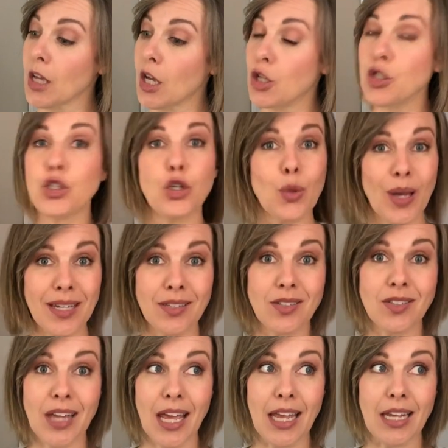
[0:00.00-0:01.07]
to a
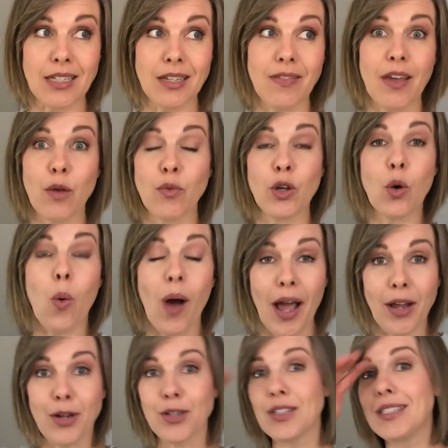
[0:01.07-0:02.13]
state that
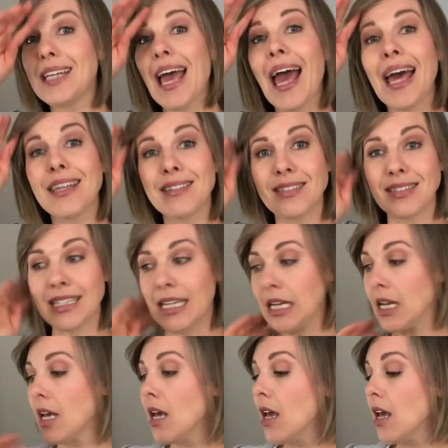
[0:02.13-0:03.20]
requires
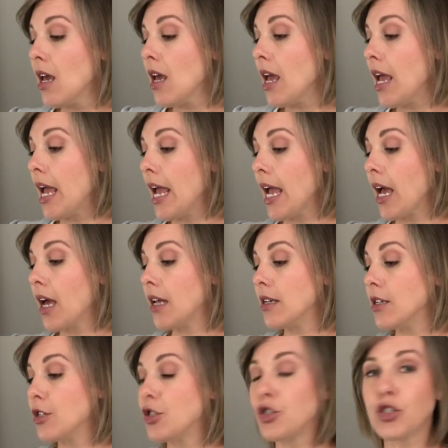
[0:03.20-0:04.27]
testing.
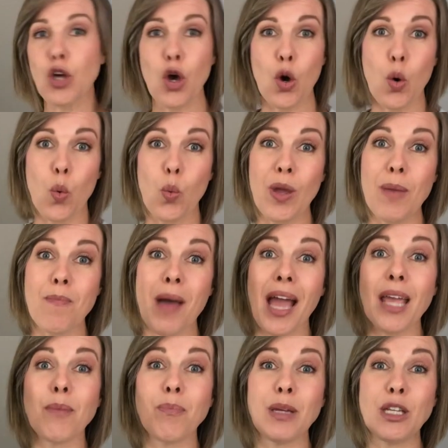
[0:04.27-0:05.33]
And so we
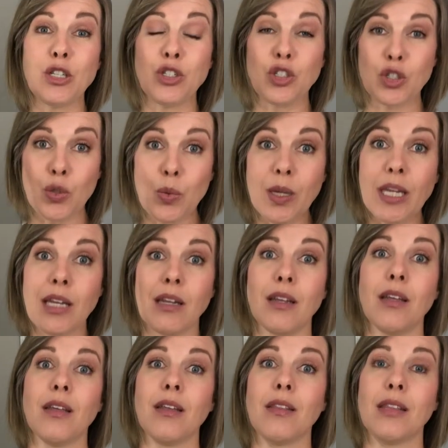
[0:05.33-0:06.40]
might be
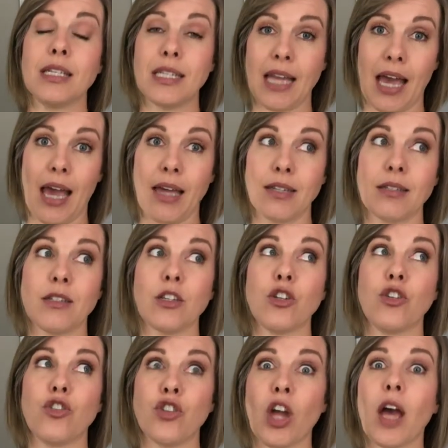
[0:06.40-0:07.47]
doing the test
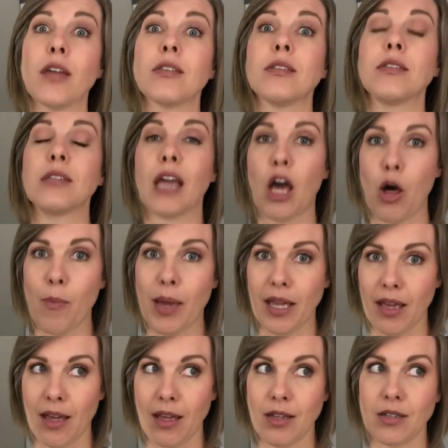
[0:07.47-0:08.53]
just to help my
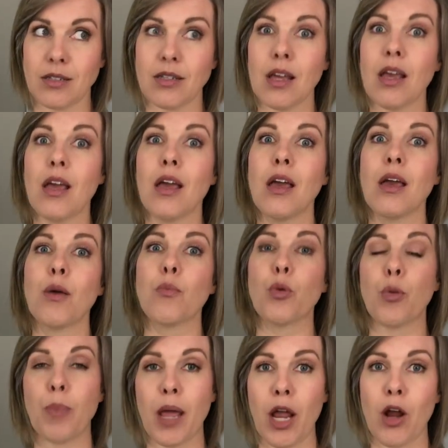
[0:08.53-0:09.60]
kids
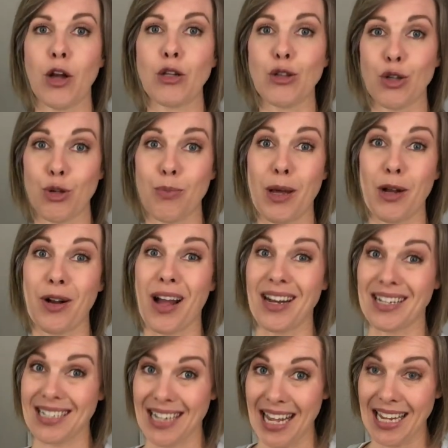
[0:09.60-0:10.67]
prepare and learn better how
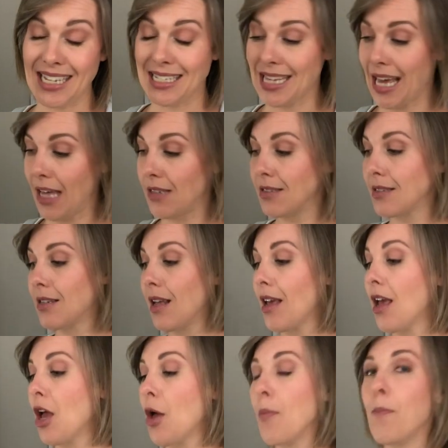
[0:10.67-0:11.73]
to take tests,
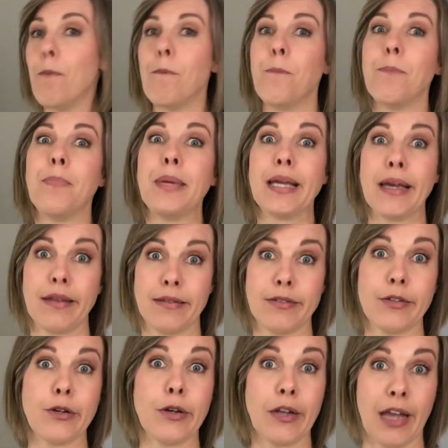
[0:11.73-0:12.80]
because
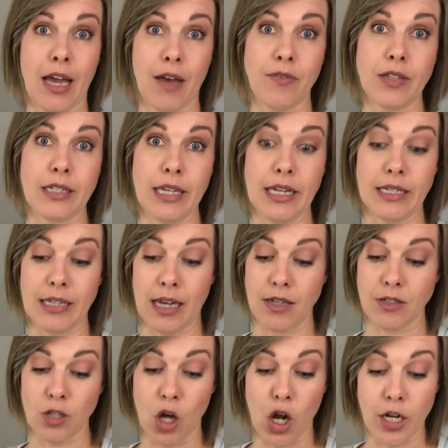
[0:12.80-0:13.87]
they're going to have to take
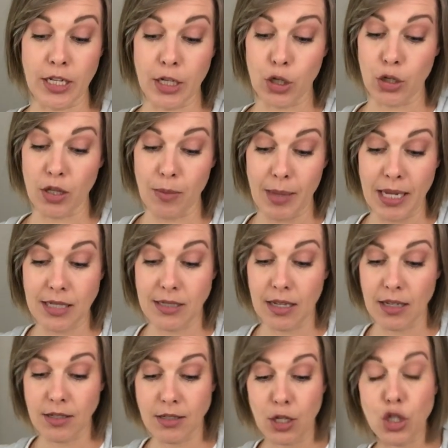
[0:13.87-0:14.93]
tests on a yearly
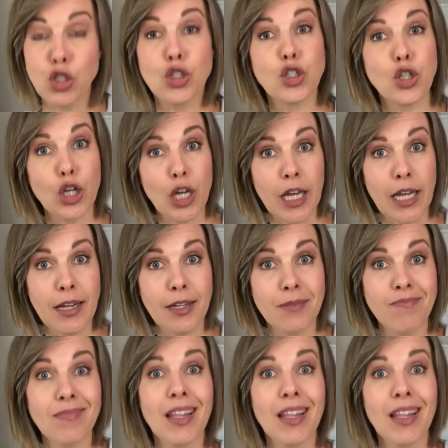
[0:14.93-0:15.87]
basis. Should